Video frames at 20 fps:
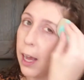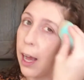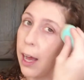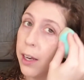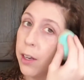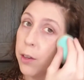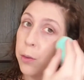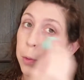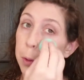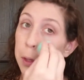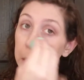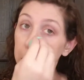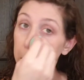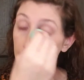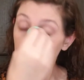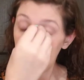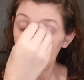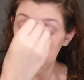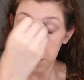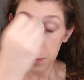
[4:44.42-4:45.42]
I didn't really
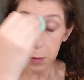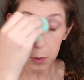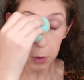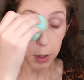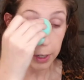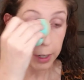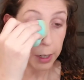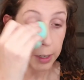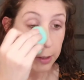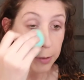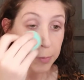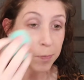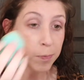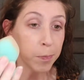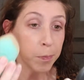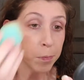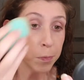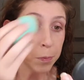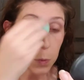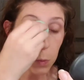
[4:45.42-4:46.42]
care for it
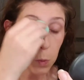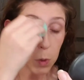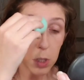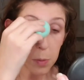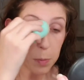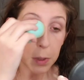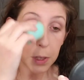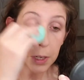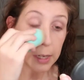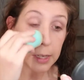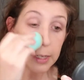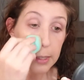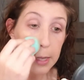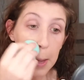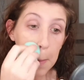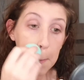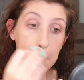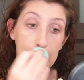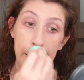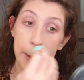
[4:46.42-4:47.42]
was because
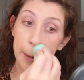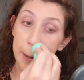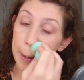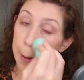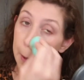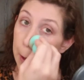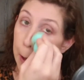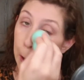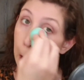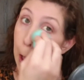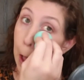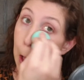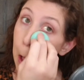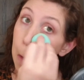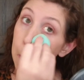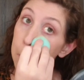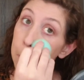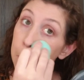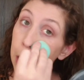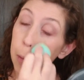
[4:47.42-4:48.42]
it made
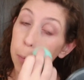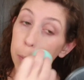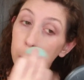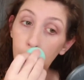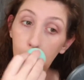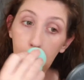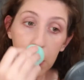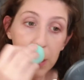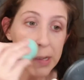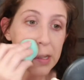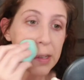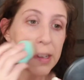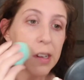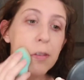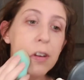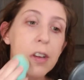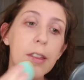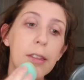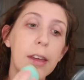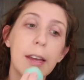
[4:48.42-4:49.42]
my pores and
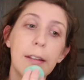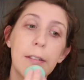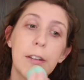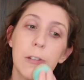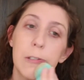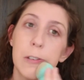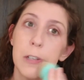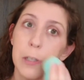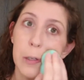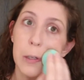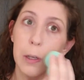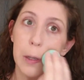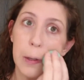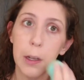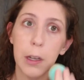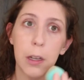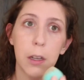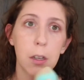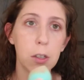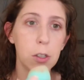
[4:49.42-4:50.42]
everything just look
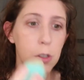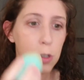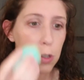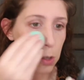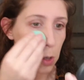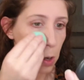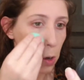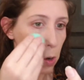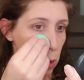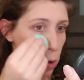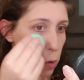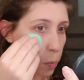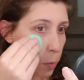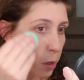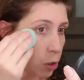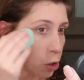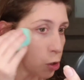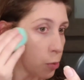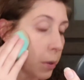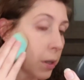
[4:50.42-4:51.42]
so
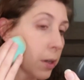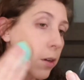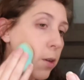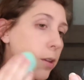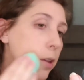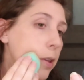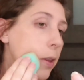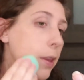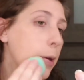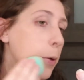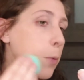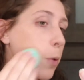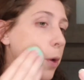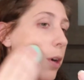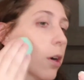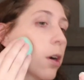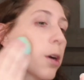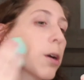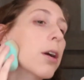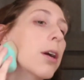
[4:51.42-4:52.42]
much bigger than they
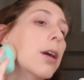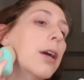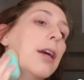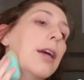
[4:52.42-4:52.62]
were.